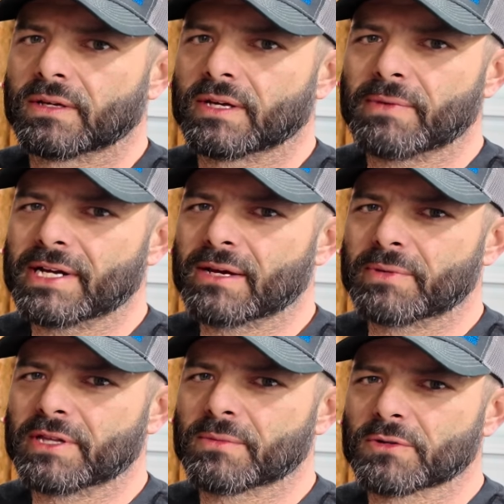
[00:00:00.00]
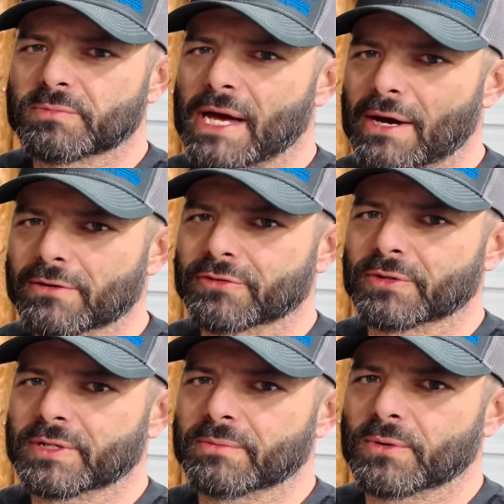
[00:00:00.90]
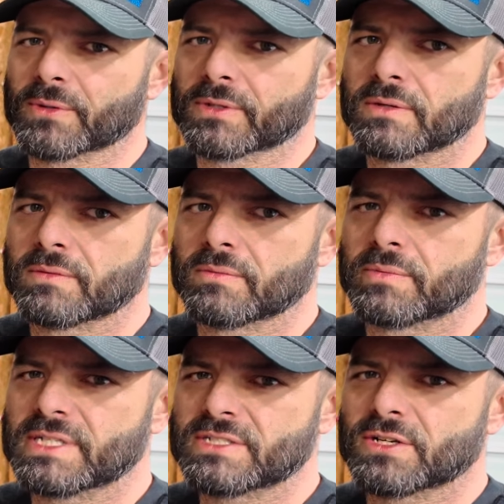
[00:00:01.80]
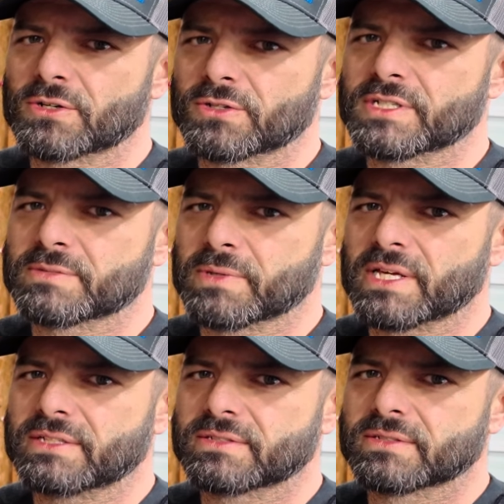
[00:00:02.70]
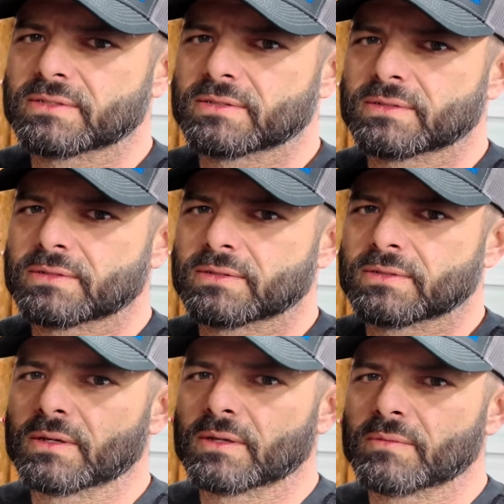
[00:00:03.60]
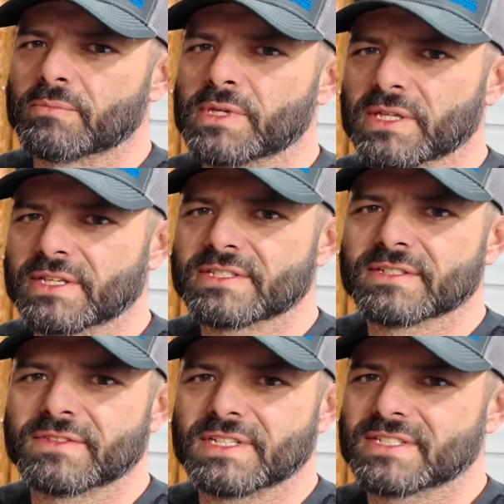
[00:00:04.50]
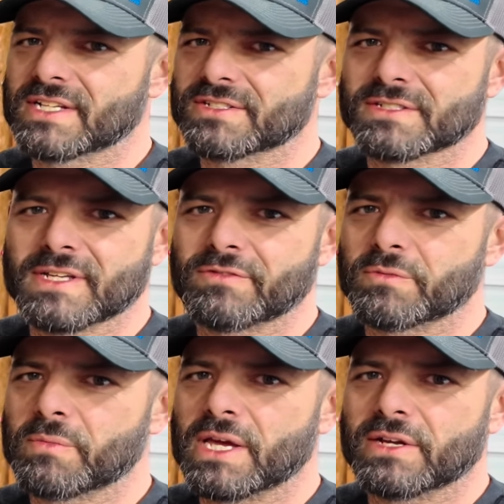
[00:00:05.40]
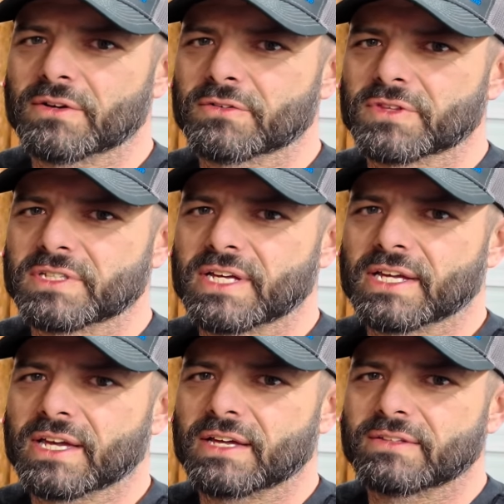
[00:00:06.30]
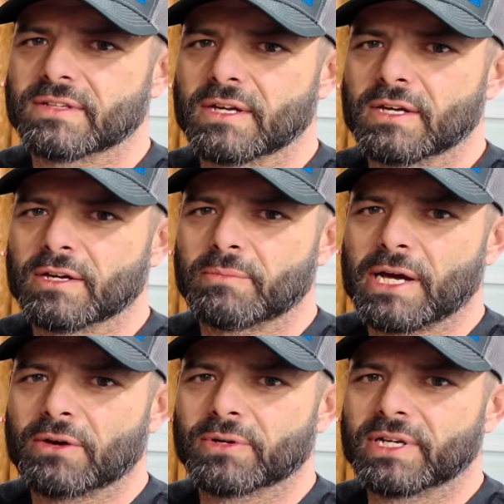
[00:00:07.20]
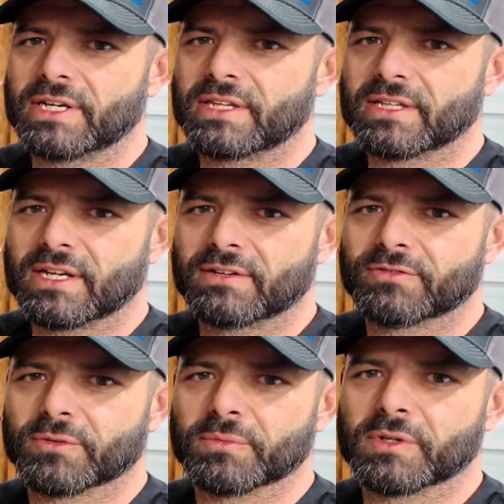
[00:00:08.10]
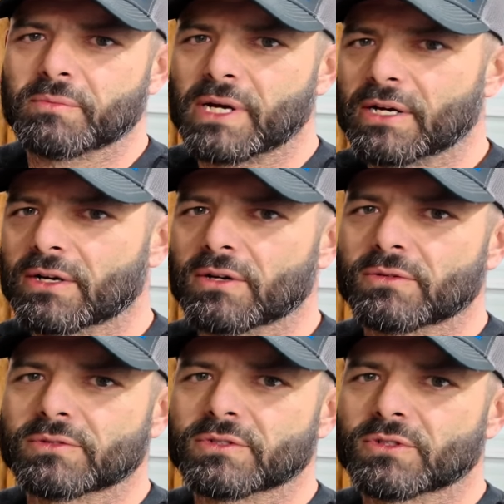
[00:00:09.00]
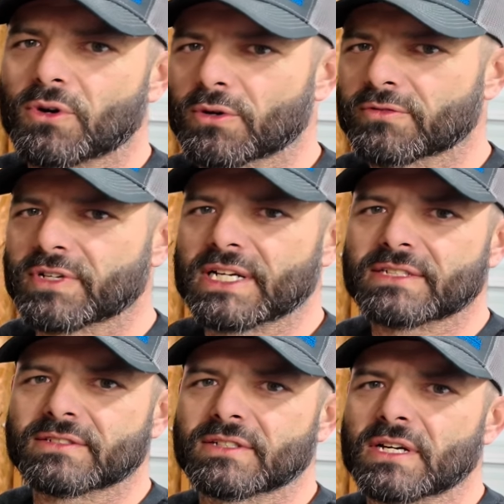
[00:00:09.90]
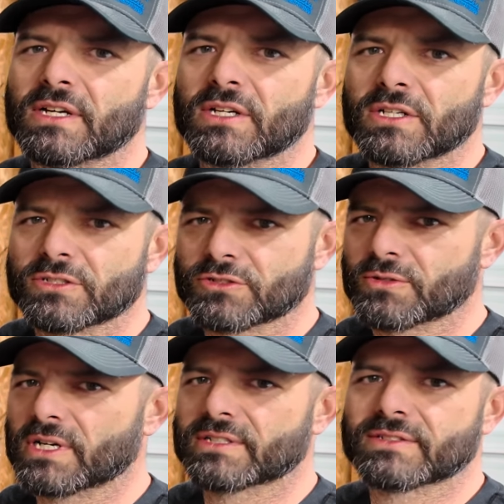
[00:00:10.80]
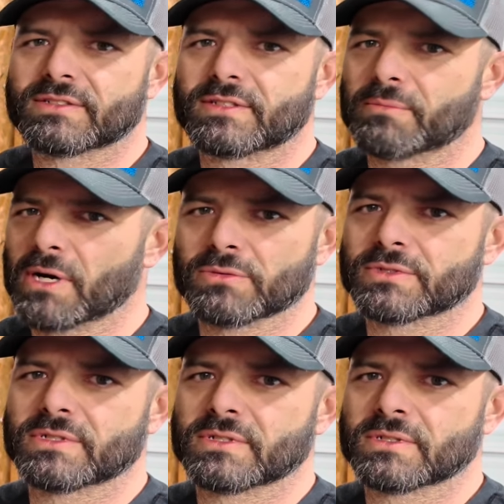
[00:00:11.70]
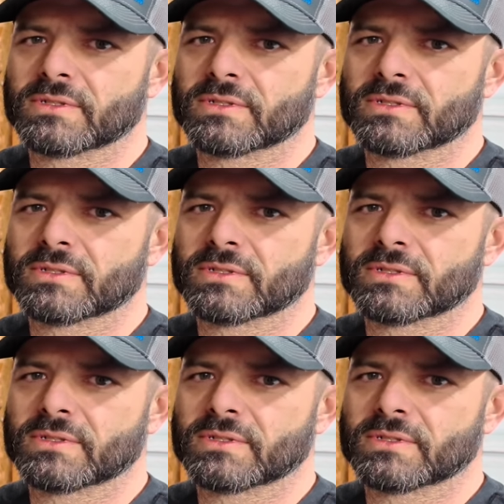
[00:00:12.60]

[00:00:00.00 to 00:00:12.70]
It might not be the most powerful anymore, but it's earned its place. Millions of these engines have been made over the decades, powering anything from Camaros, Corvettes, trucks to boats.